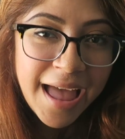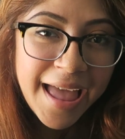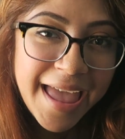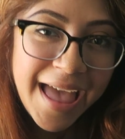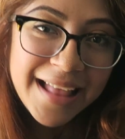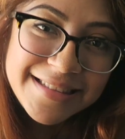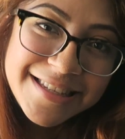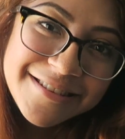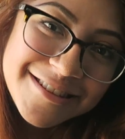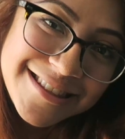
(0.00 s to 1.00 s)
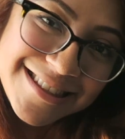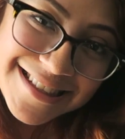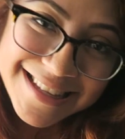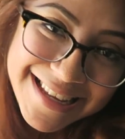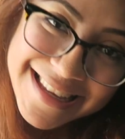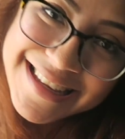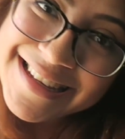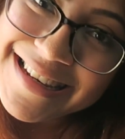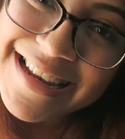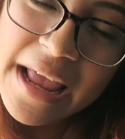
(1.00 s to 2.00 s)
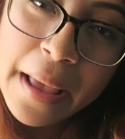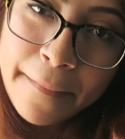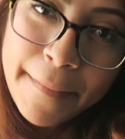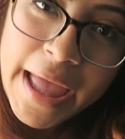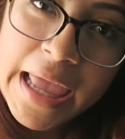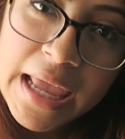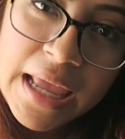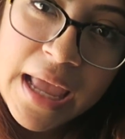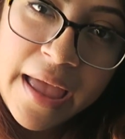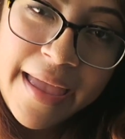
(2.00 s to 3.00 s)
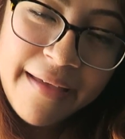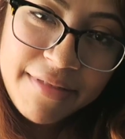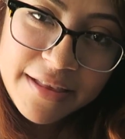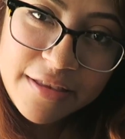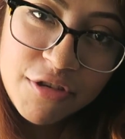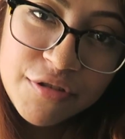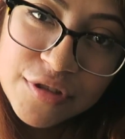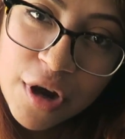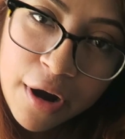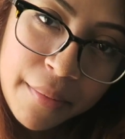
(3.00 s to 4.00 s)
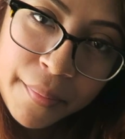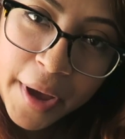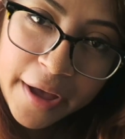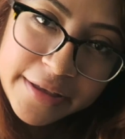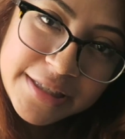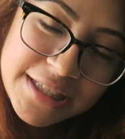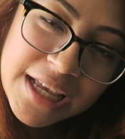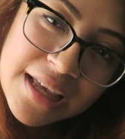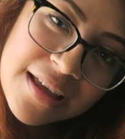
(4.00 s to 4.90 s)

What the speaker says: I had to slit my, I have this huge art box